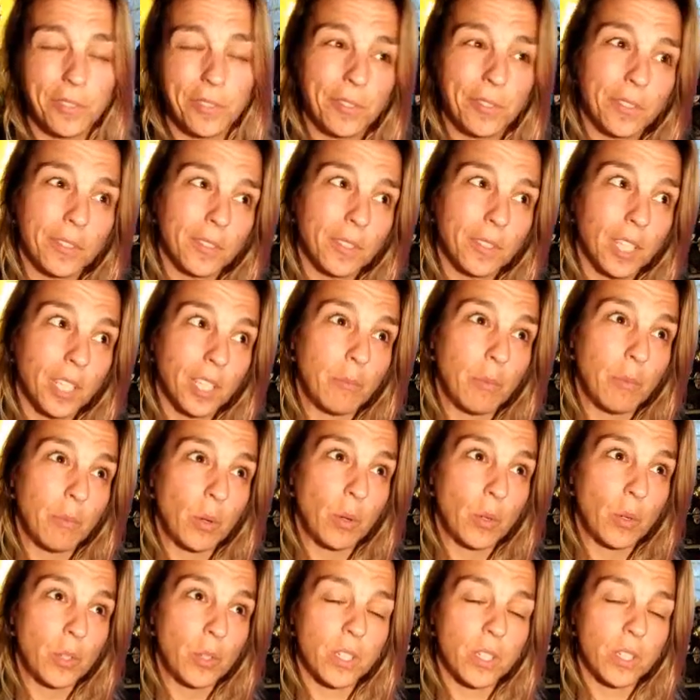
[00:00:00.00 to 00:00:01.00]

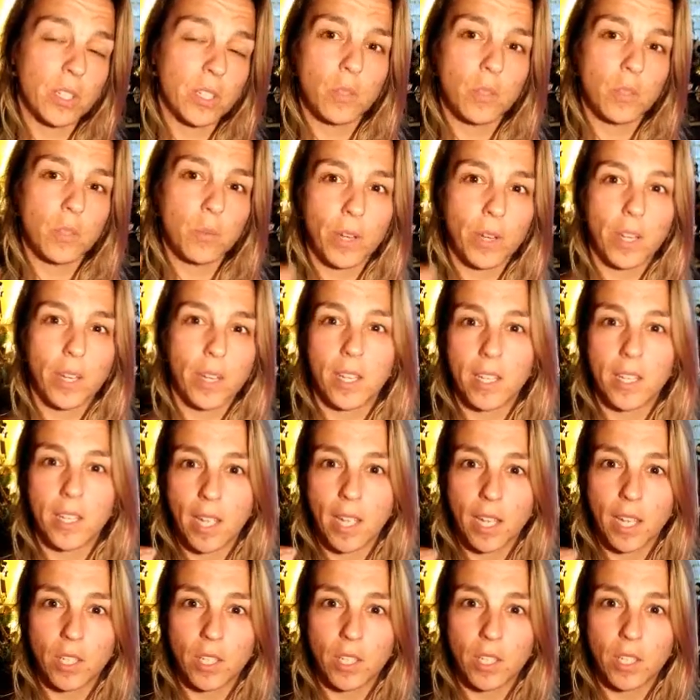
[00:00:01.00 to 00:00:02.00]
emotions will bring you down to a
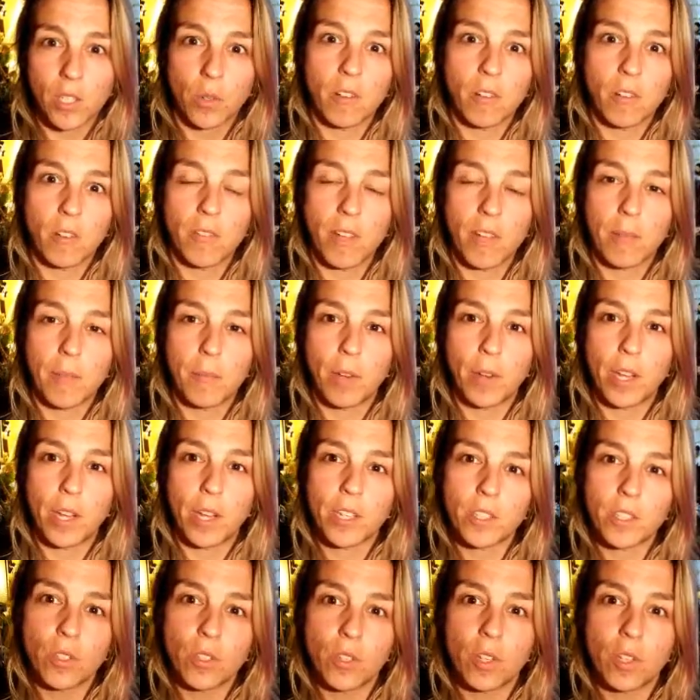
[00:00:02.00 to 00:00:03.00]
lower vibration.
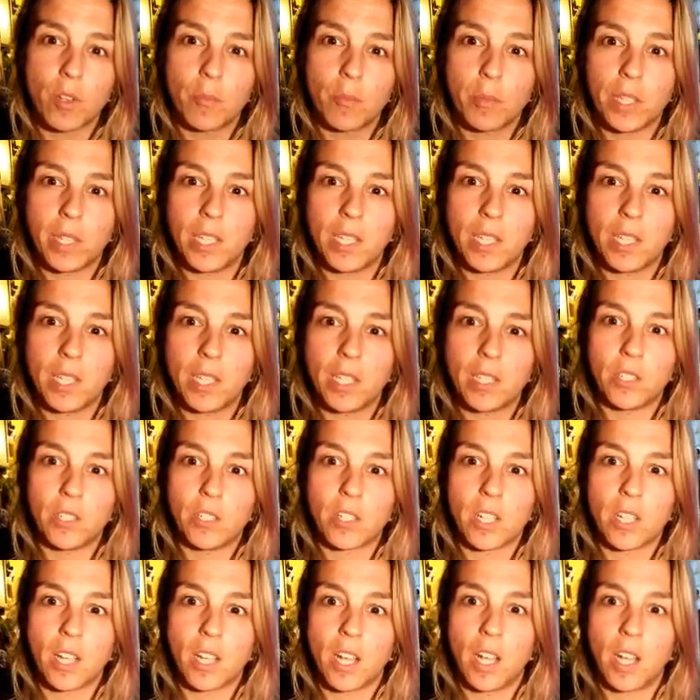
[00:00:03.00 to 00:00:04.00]
So your peace and your
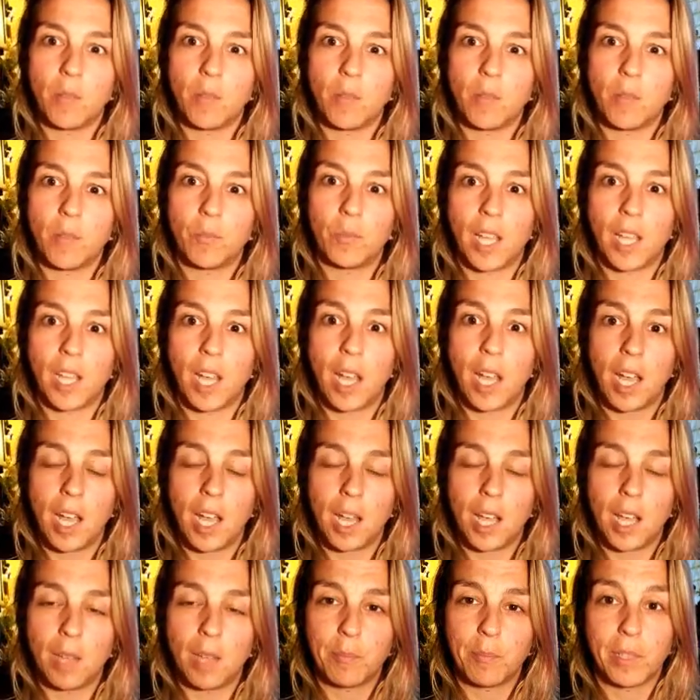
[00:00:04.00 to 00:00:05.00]
calm will not
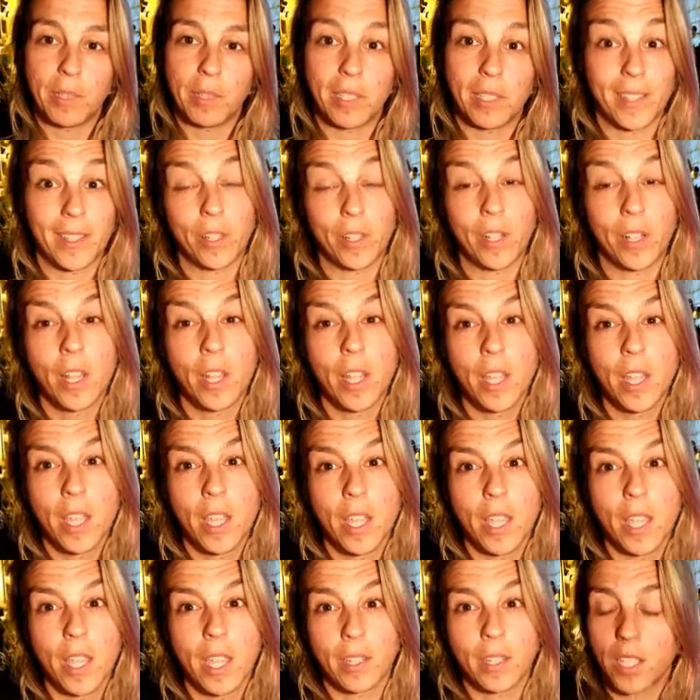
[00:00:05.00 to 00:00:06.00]
be level. It'll
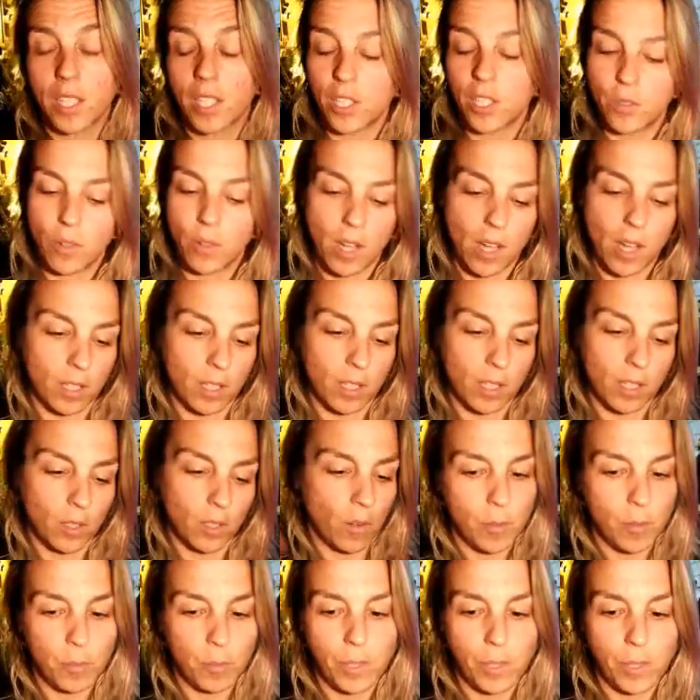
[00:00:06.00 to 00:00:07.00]
send you all over the
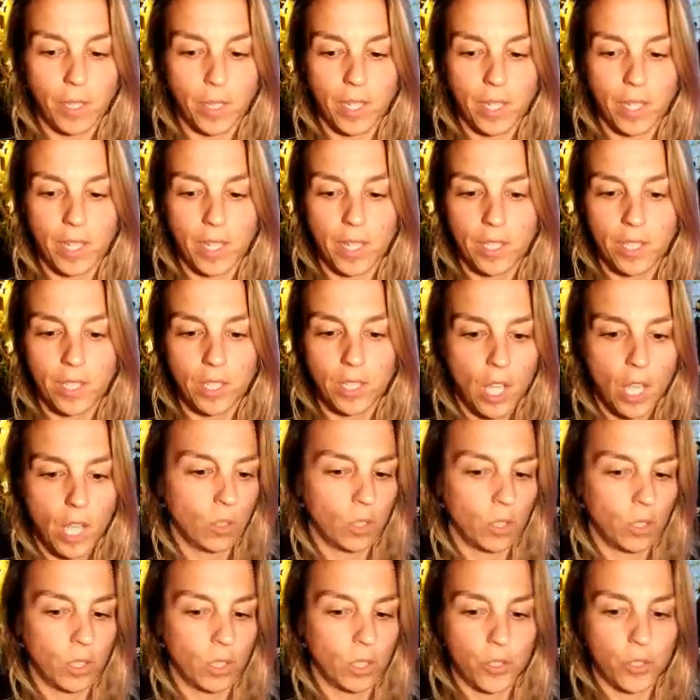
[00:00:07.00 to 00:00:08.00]
place. You'll
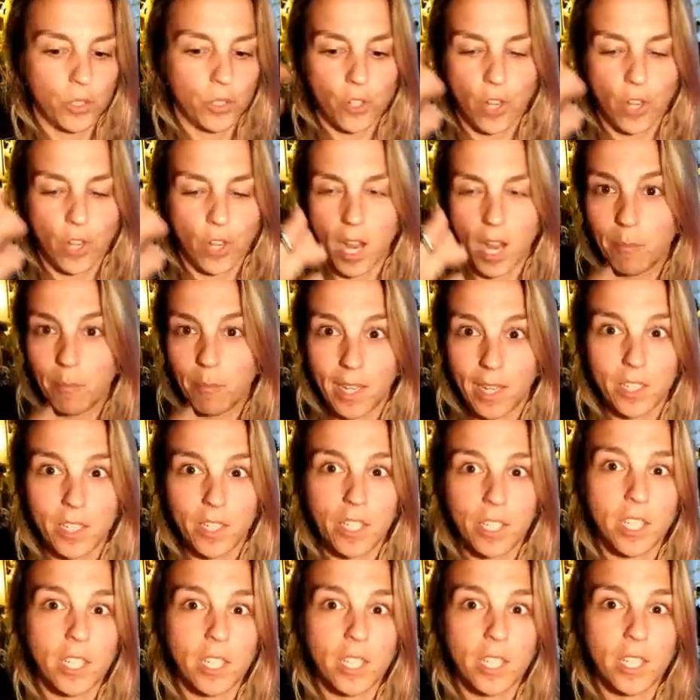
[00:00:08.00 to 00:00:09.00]
attract bad
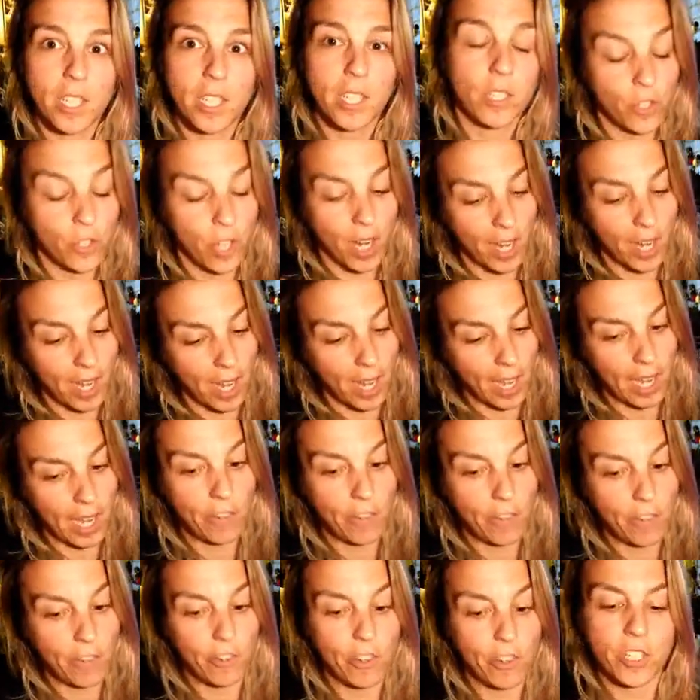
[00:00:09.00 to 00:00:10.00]
energies. You'll attract angry
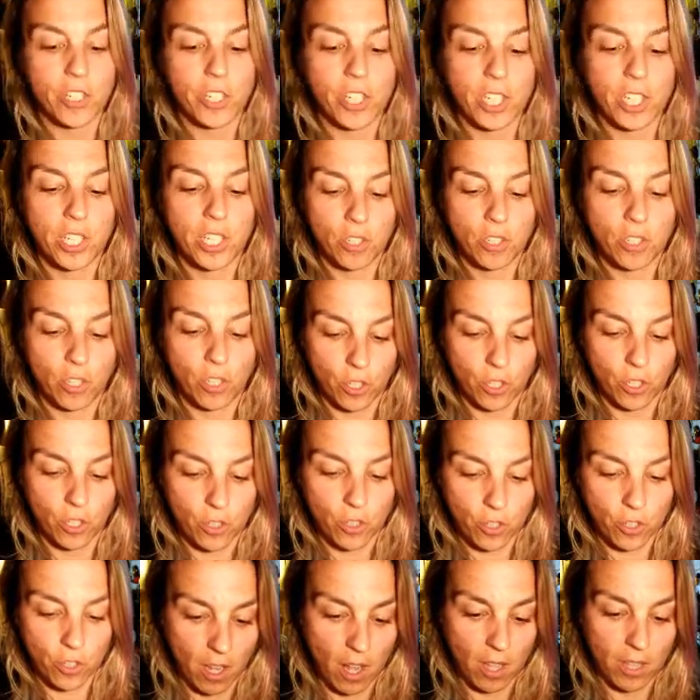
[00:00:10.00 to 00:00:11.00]
energies. You'll attract
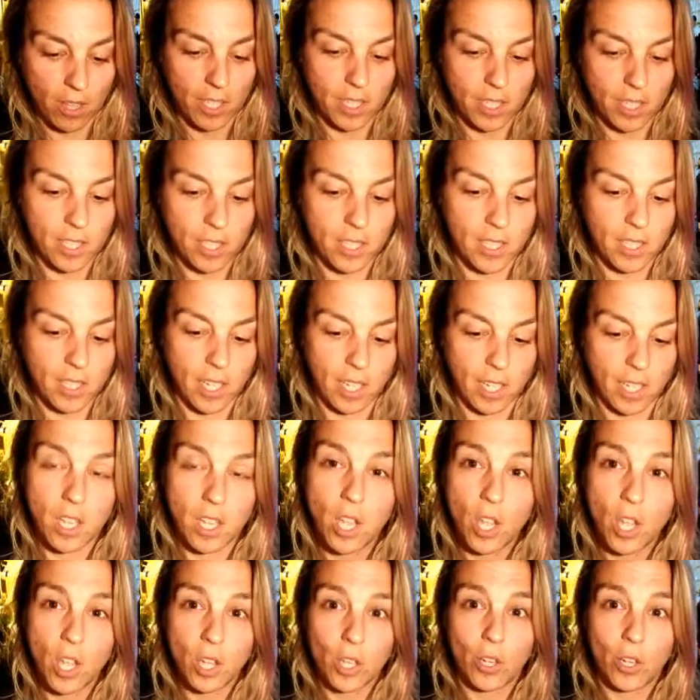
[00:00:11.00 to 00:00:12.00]
all these things.
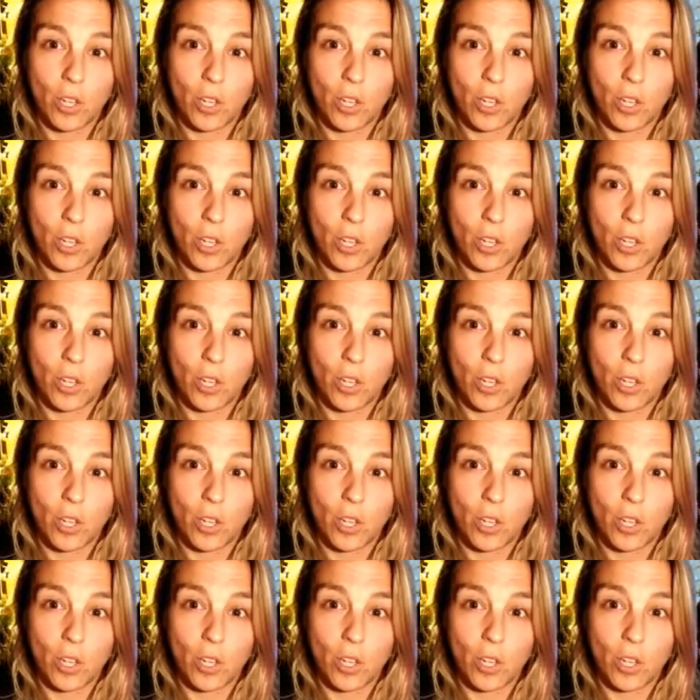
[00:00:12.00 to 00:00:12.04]
Your